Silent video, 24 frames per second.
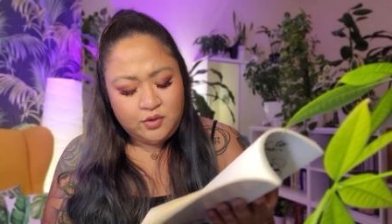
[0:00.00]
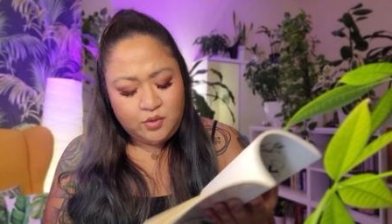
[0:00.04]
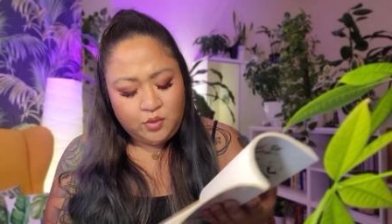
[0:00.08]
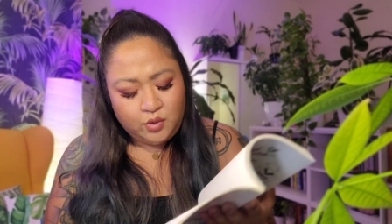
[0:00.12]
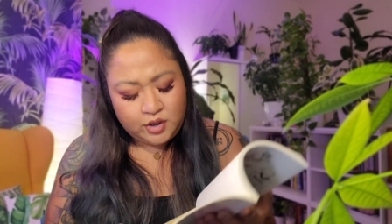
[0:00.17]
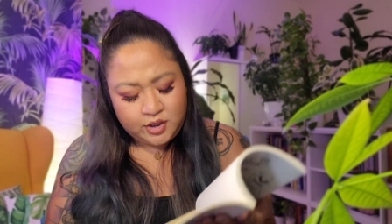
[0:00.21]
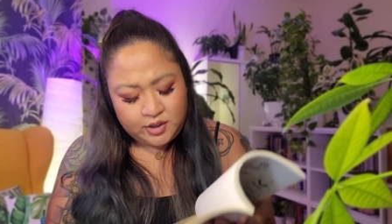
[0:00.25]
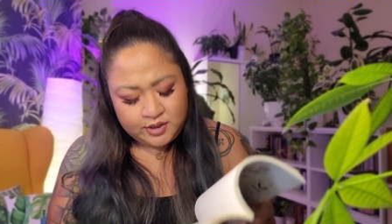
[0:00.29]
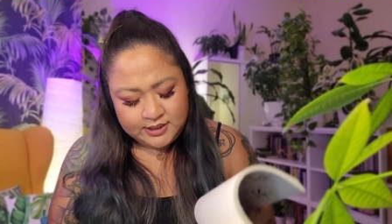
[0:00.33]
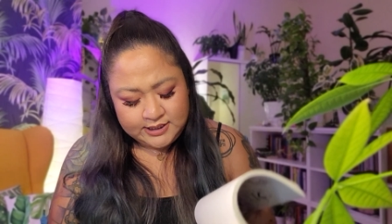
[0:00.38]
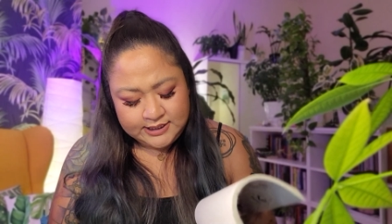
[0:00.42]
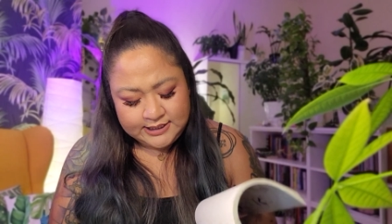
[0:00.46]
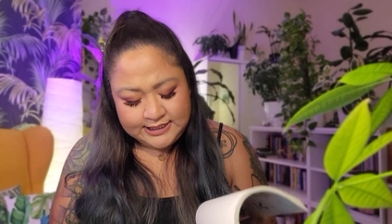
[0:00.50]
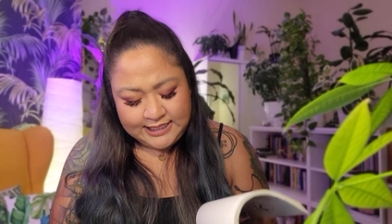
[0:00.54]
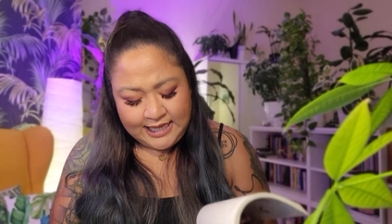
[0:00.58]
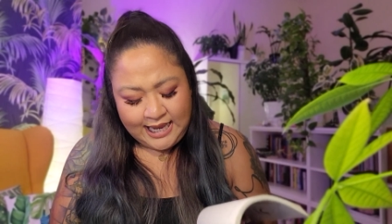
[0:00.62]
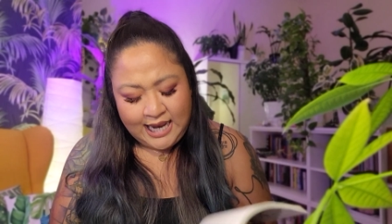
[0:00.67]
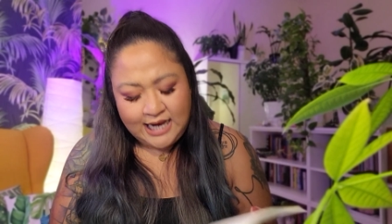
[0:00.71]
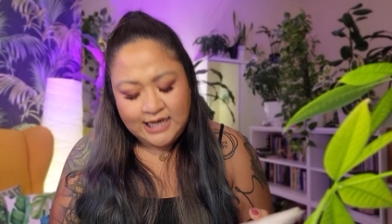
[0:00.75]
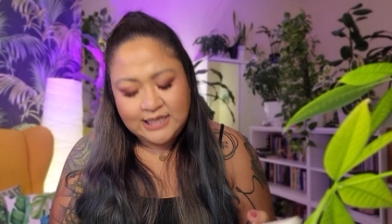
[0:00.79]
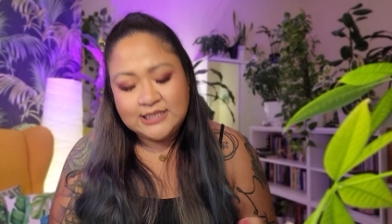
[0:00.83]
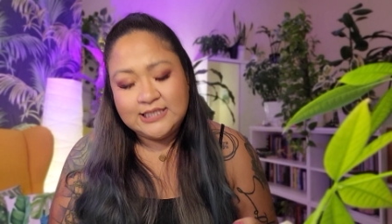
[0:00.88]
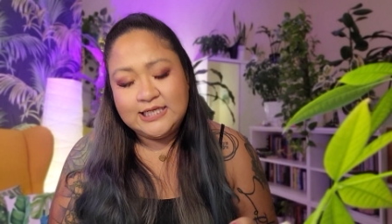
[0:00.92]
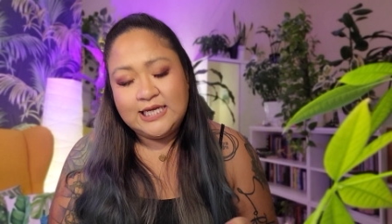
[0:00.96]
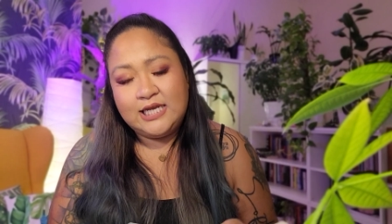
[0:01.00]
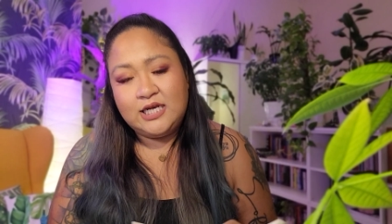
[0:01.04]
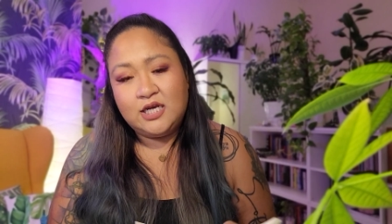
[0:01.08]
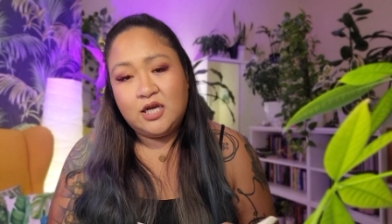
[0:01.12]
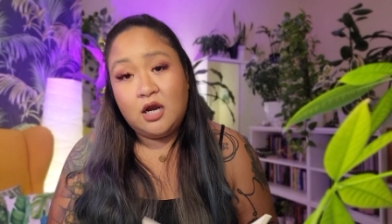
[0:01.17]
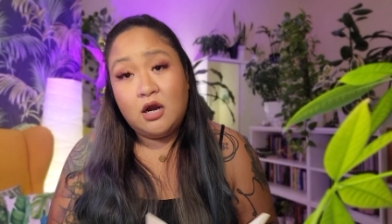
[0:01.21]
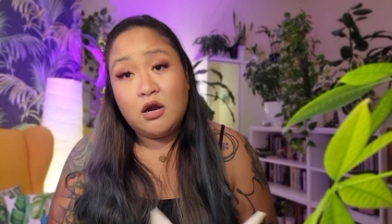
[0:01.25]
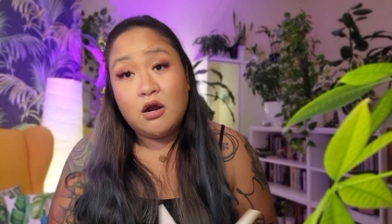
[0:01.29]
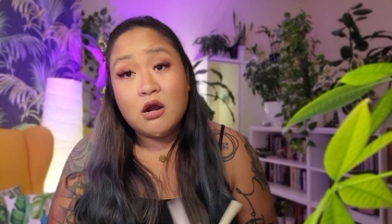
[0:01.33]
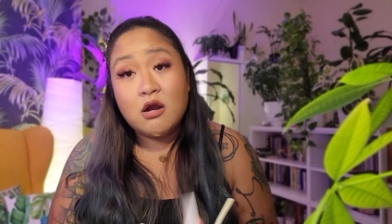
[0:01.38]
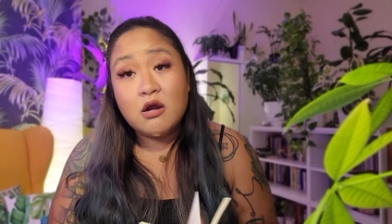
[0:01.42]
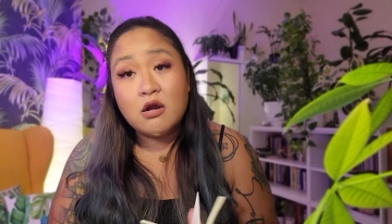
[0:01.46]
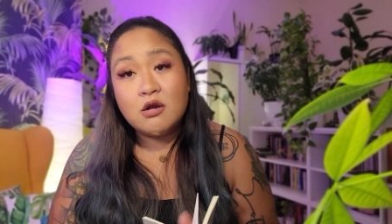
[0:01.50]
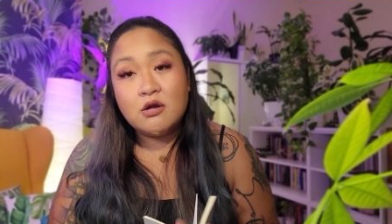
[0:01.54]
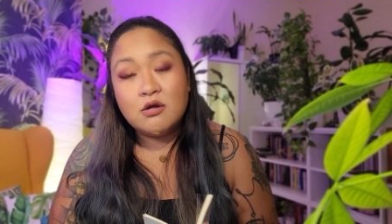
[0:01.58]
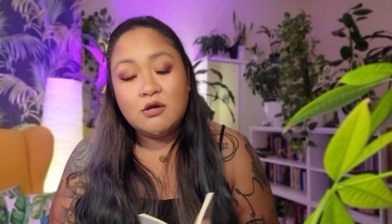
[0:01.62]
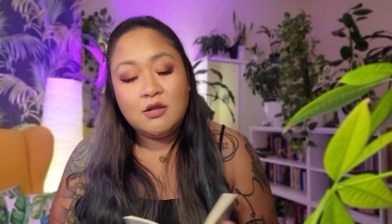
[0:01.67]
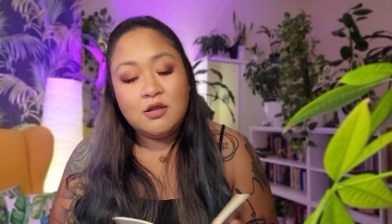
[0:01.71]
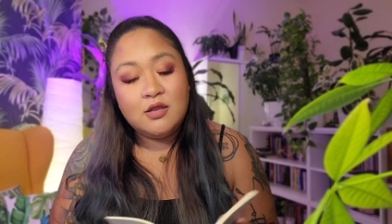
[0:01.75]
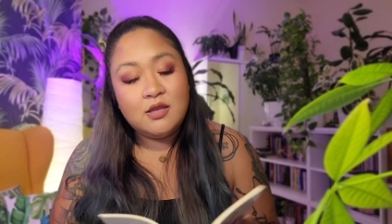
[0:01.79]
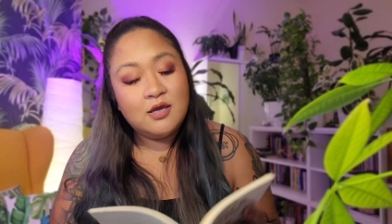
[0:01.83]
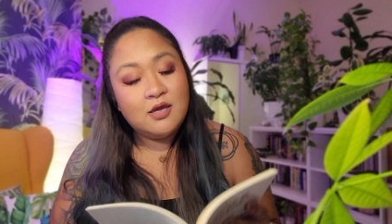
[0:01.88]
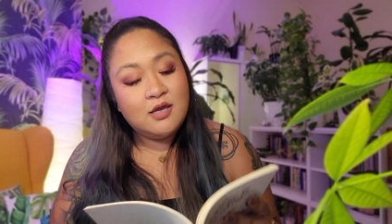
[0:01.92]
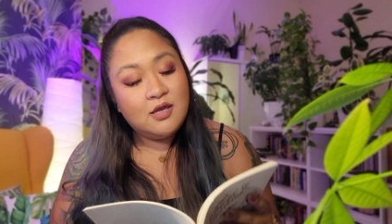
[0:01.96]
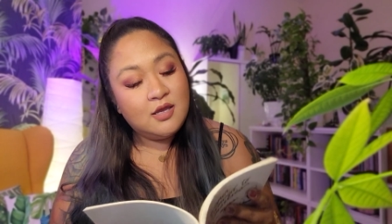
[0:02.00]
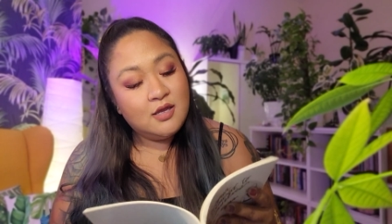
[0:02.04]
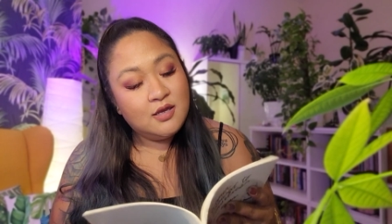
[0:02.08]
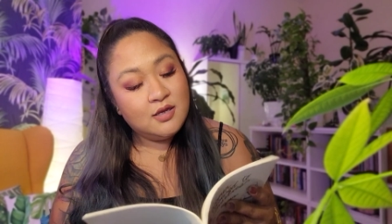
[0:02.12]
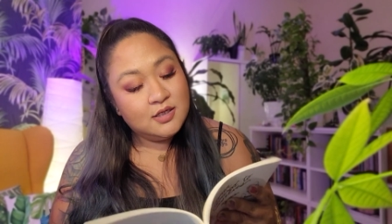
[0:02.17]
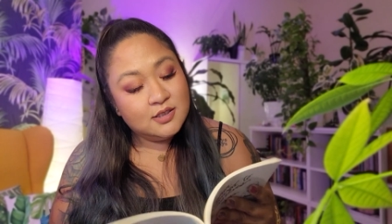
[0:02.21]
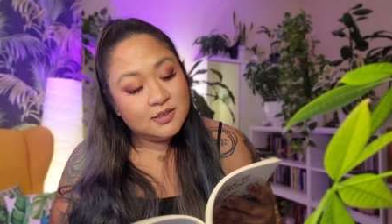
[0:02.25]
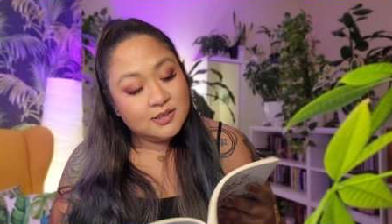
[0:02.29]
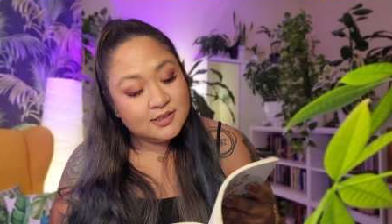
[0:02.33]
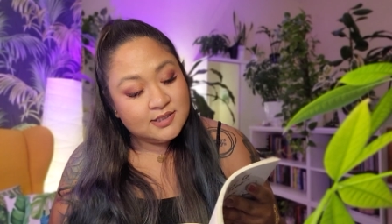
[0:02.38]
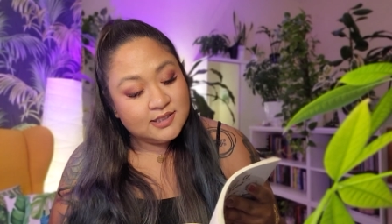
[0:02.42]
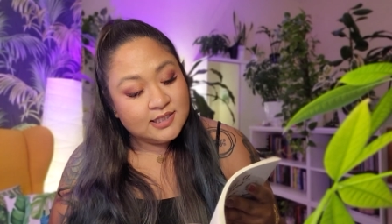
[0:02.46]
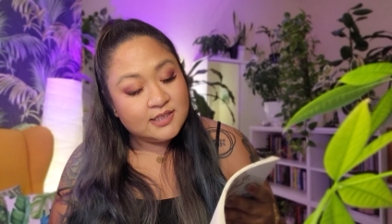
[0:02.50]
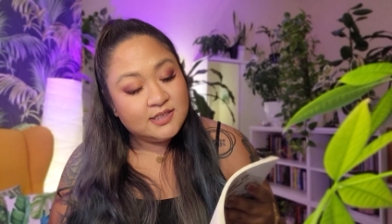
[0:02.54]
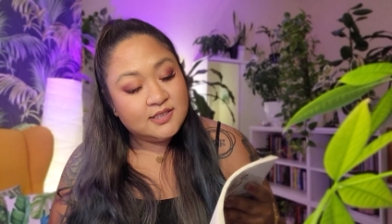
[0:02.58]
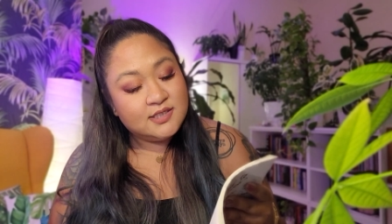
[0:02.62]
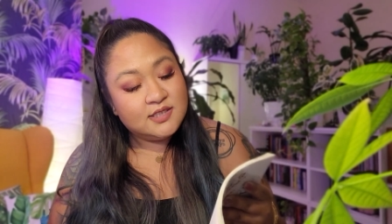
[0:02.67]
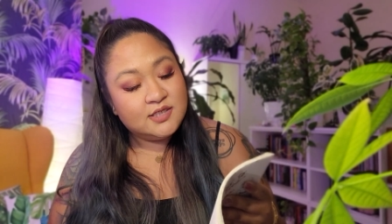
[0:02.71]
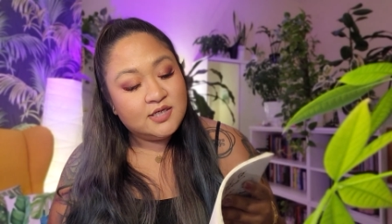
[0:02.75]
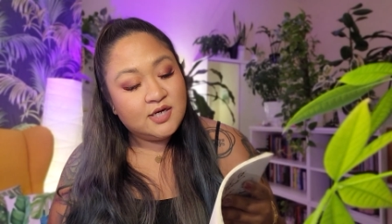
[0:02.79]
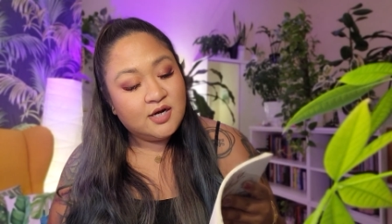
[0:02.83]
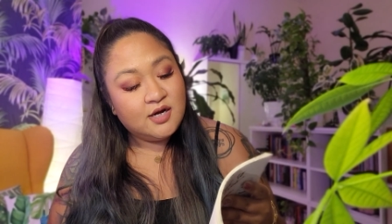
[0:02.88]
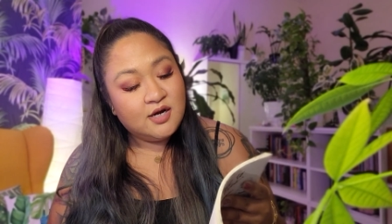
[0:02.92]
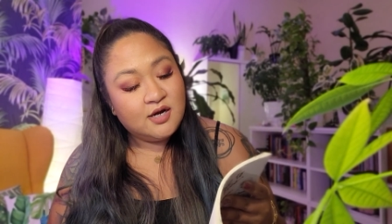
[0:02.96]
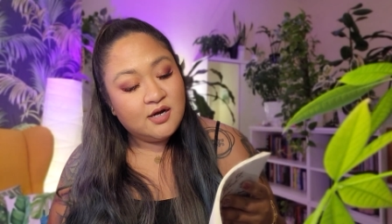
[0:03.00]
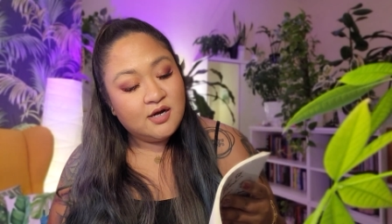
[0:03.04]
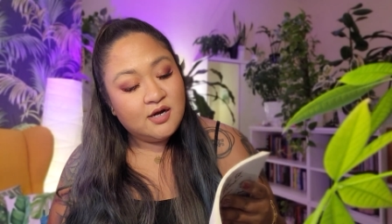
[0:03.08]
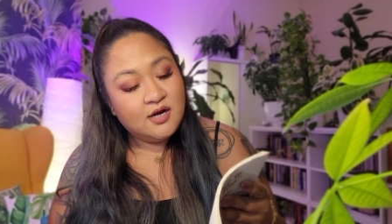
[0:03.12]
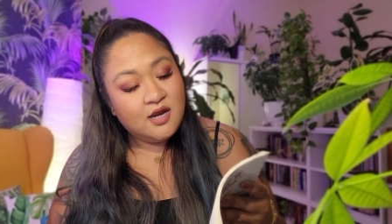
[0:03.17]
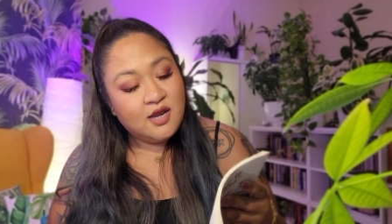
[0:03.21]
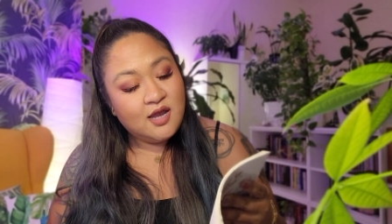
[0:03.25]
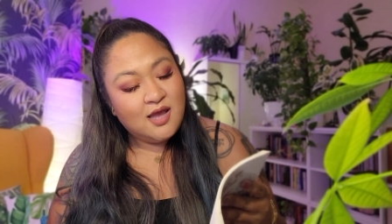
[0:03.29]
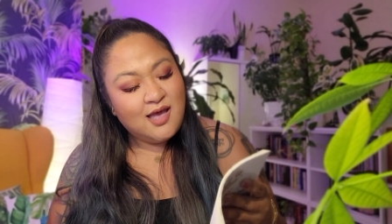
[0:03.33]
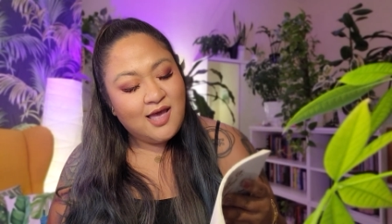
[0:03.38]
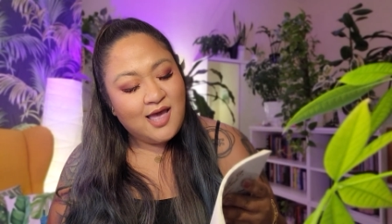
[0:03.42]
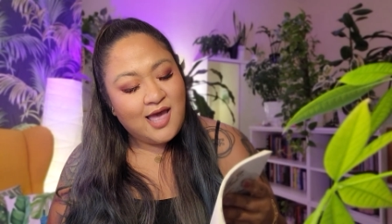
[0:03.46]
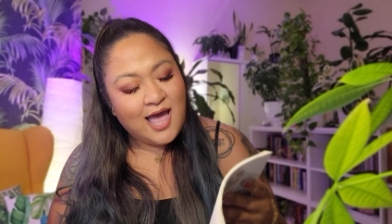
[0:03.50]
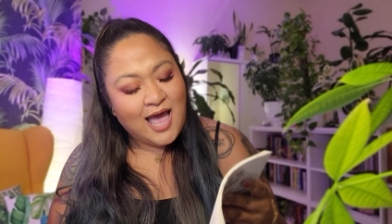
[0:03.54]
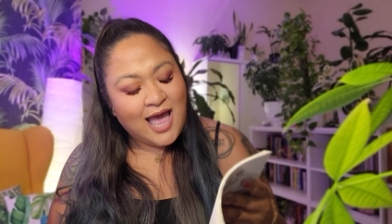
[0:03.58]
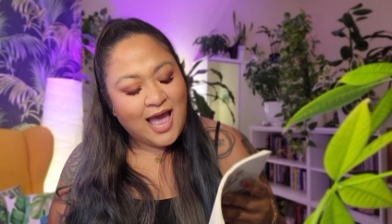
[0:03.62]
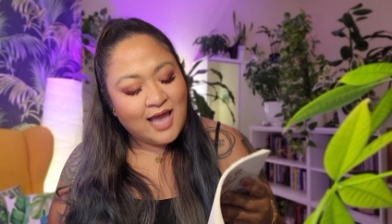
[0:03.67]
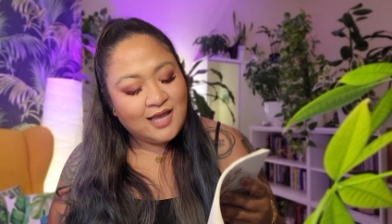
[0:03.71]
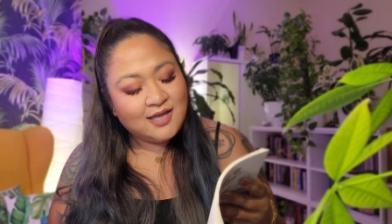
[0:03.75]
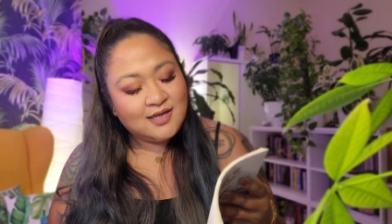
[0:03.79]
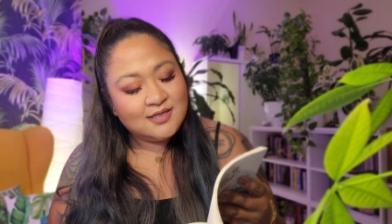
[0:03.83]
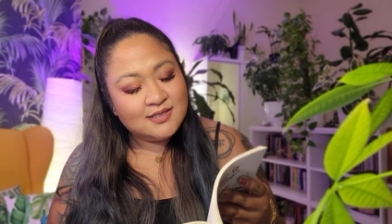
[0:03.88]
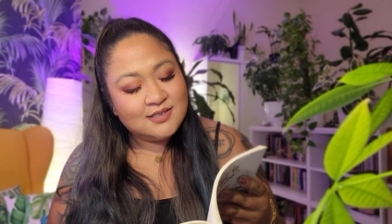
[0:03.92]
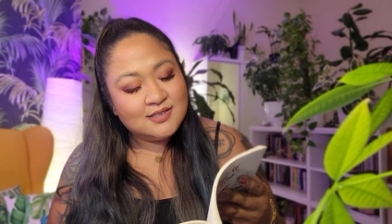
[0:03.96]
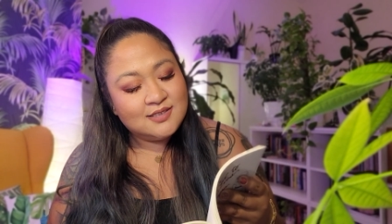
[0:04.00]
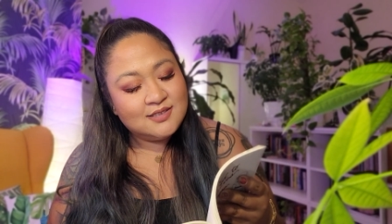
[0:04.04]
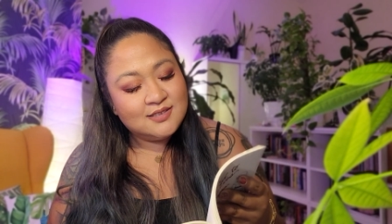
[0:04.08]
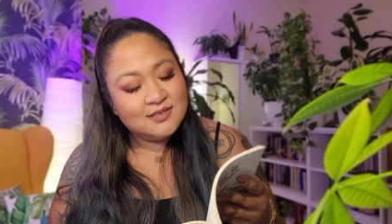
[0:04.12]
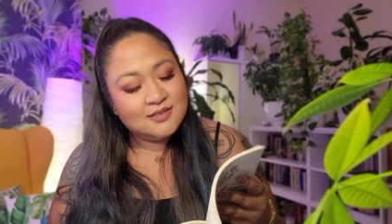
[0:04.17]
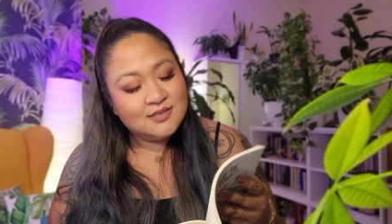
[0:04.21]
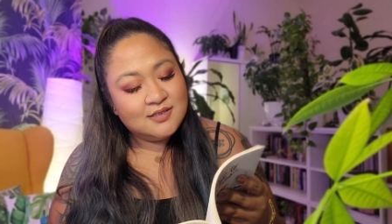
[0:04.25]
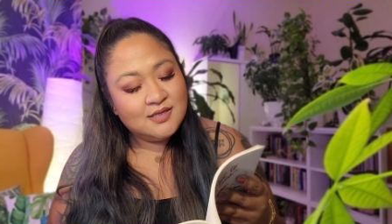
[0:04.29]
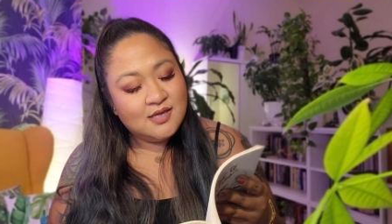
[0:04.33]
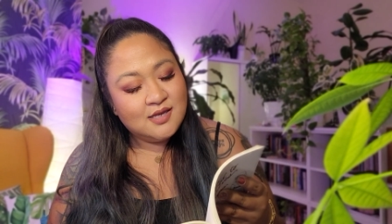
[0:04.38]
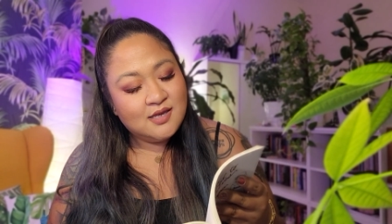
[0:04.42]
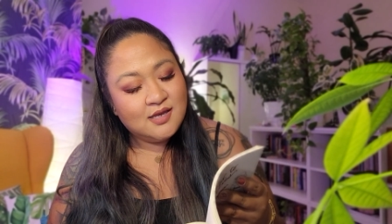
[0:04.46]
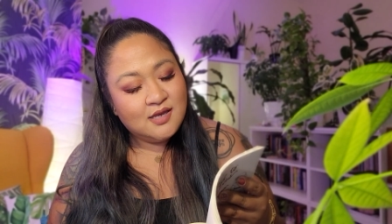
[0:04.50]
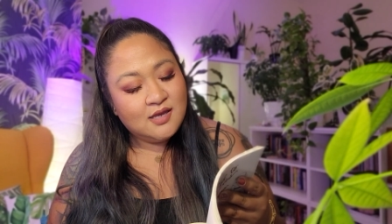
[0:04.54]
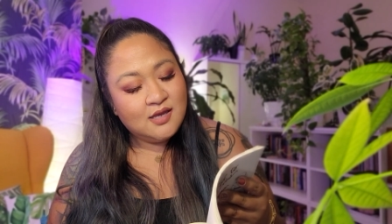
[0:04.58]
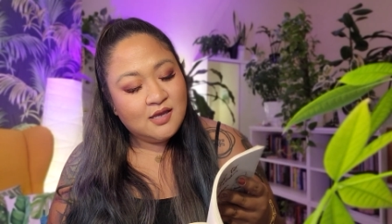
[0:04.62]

nor contained in girl, sister, ex,